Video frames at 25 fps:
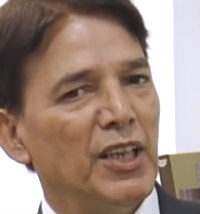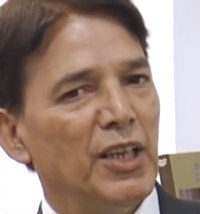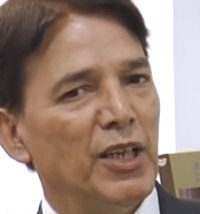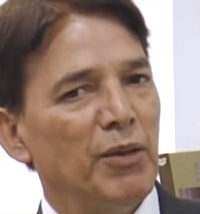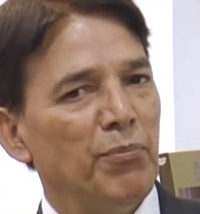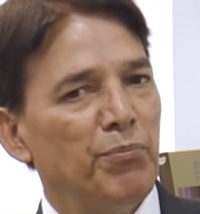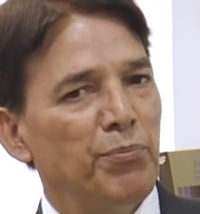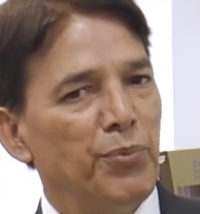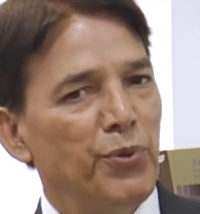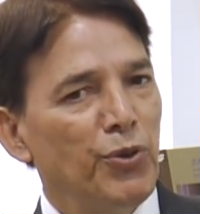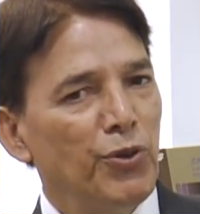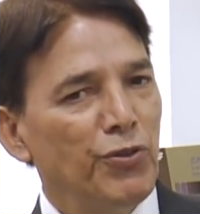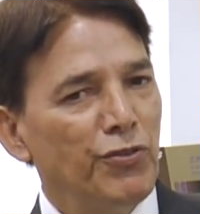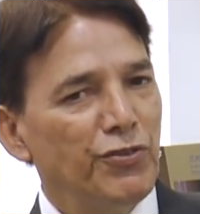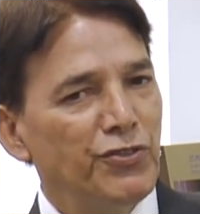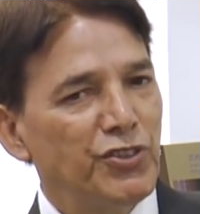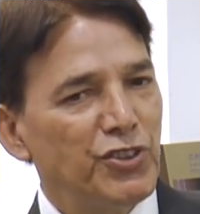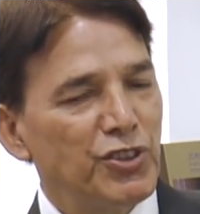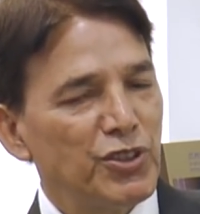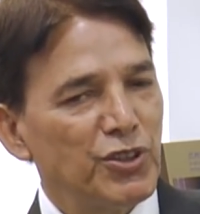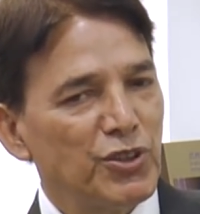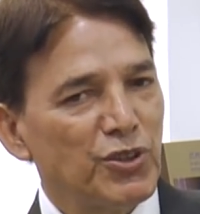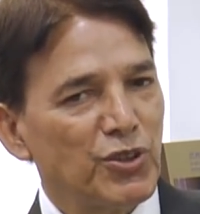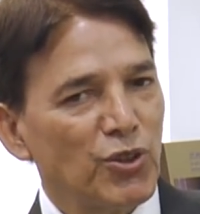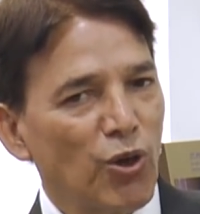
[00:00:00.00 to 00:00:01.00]

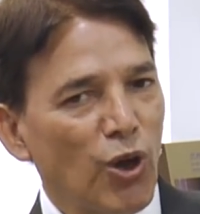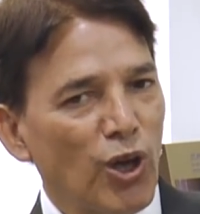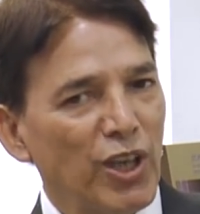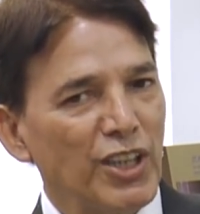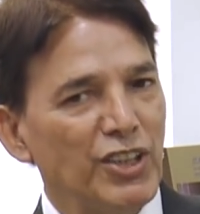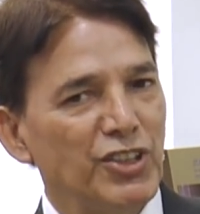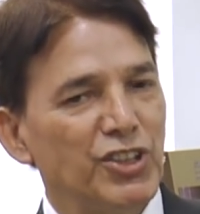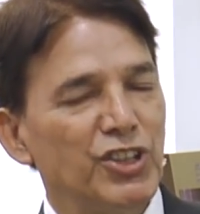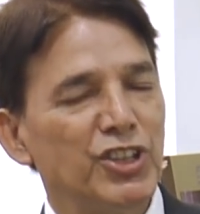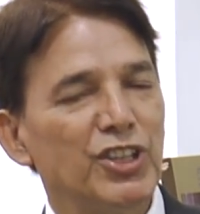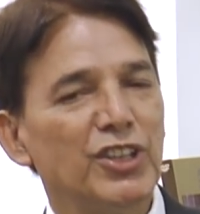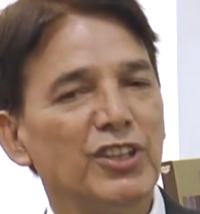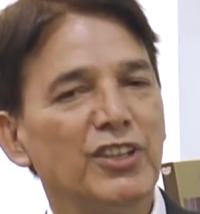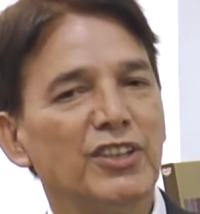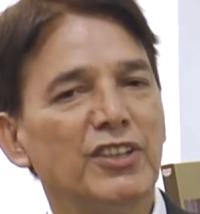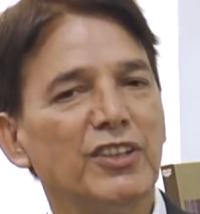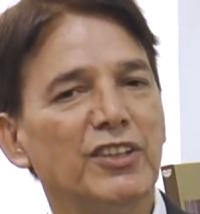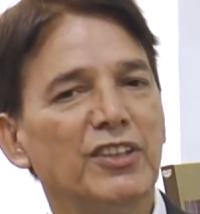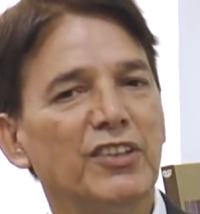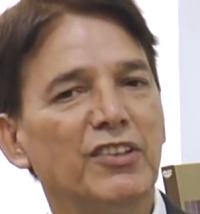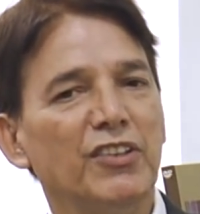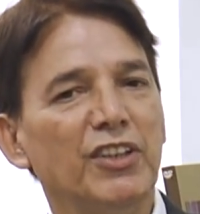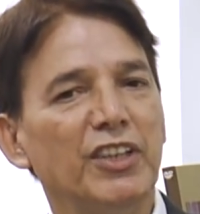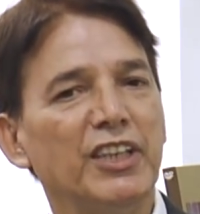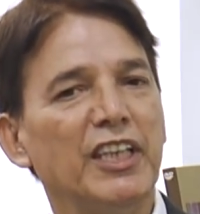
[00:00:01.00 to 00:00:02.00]
improves knowledge
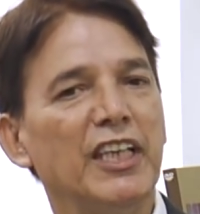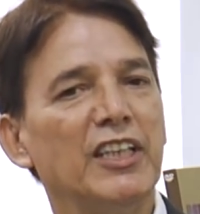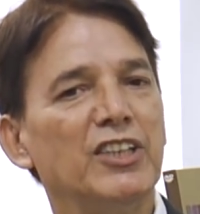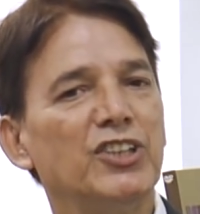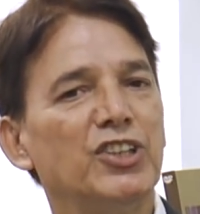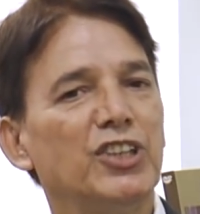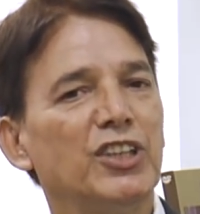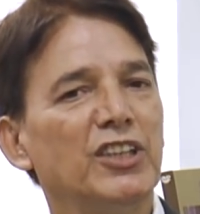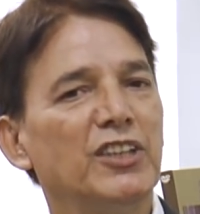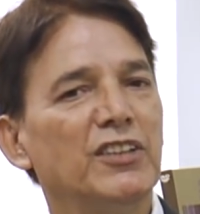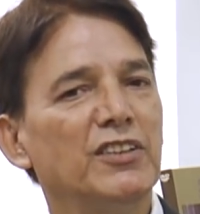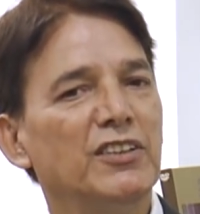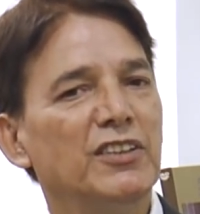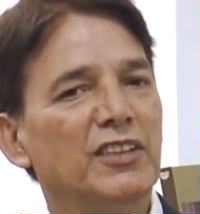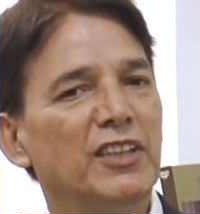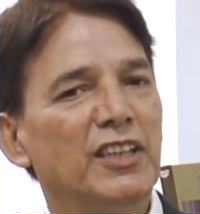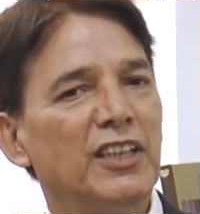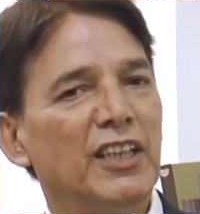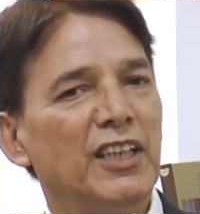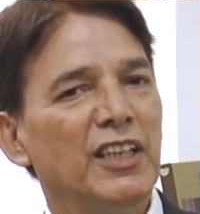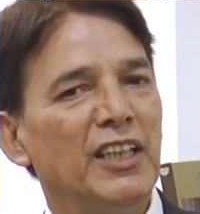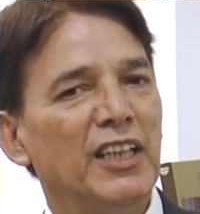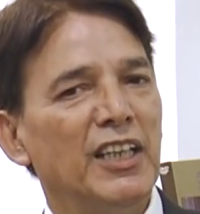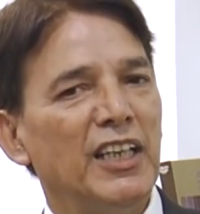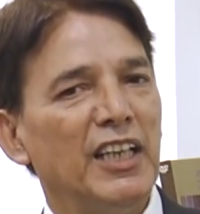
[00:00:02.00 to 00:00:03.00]
retention,
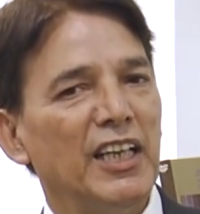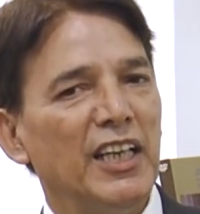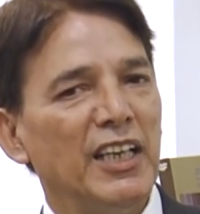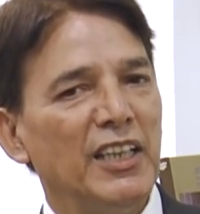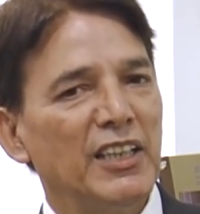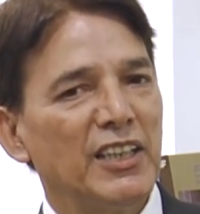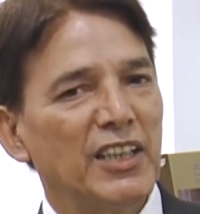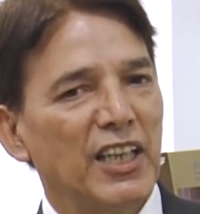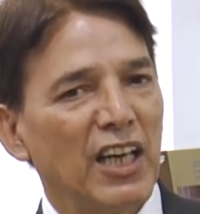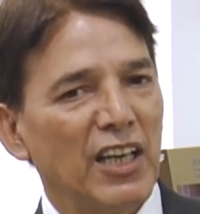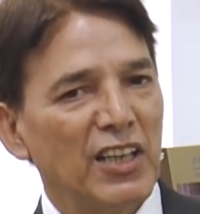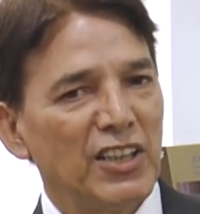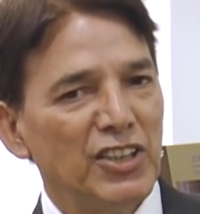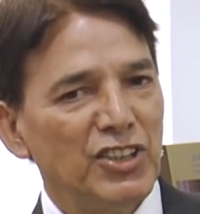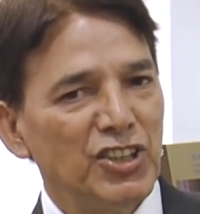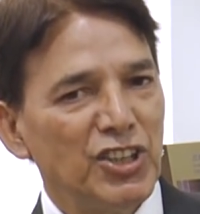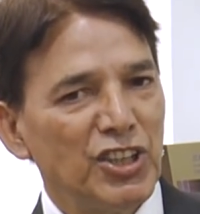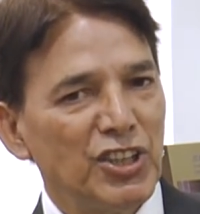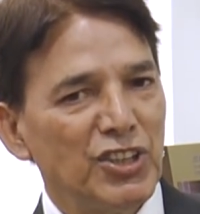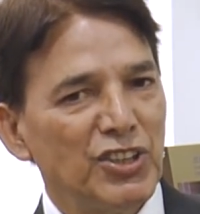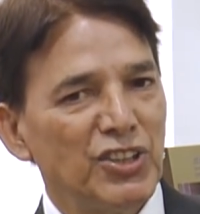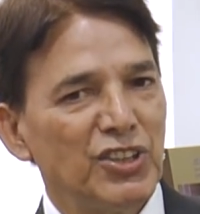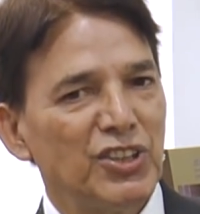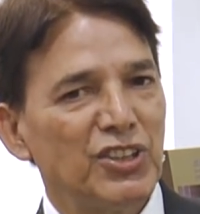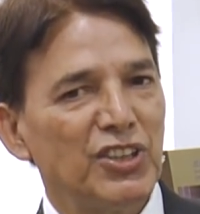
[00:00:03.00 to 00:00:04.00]

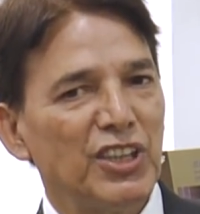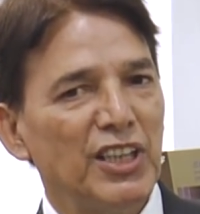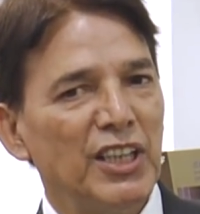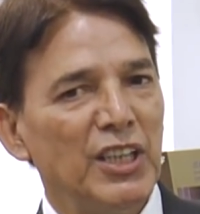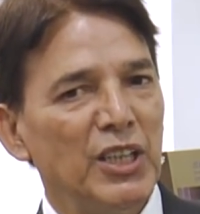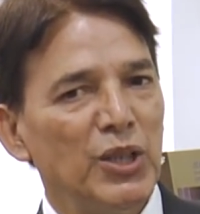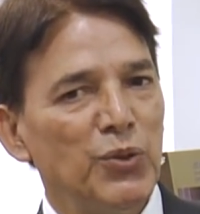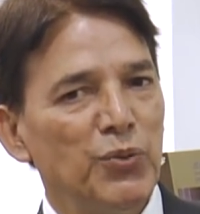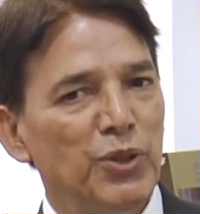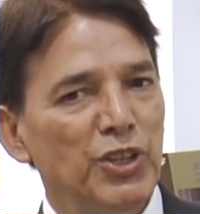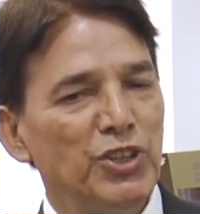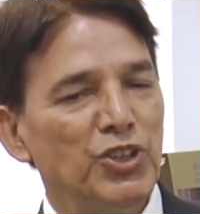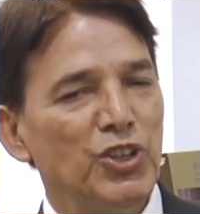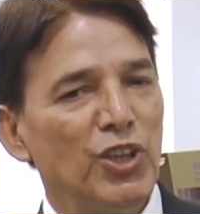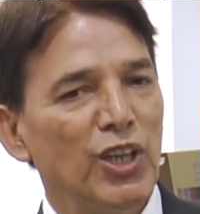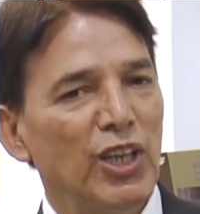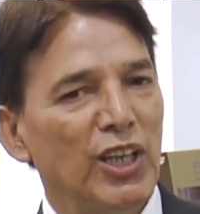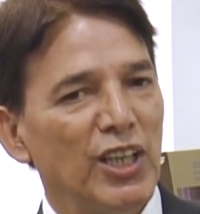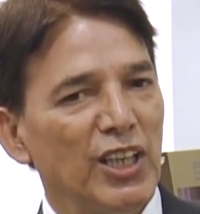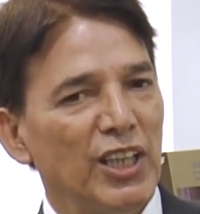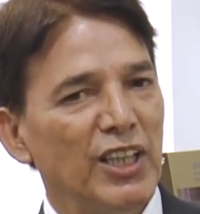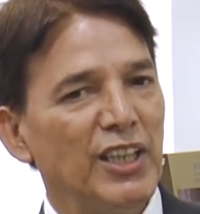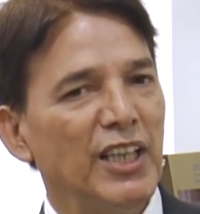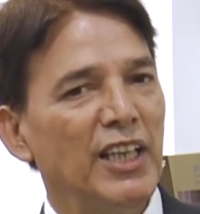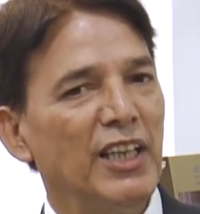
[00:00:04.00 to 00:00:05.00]
encourages individual
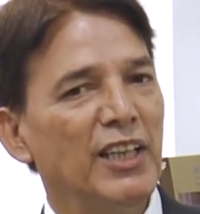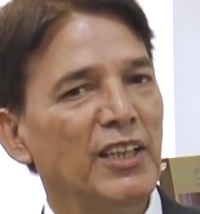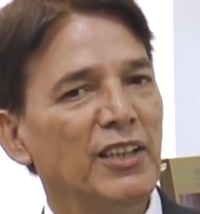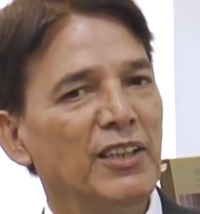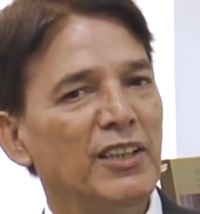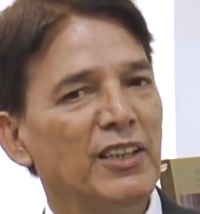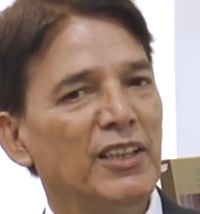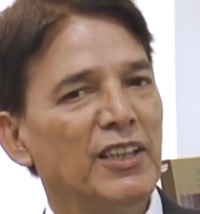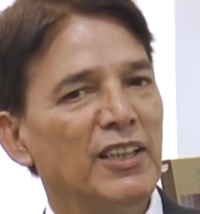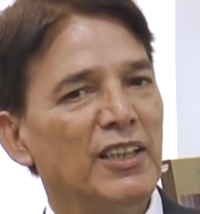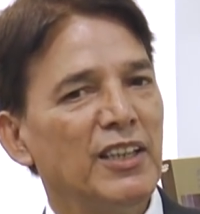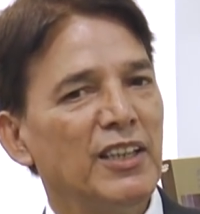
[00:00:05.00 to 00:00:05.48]
learning,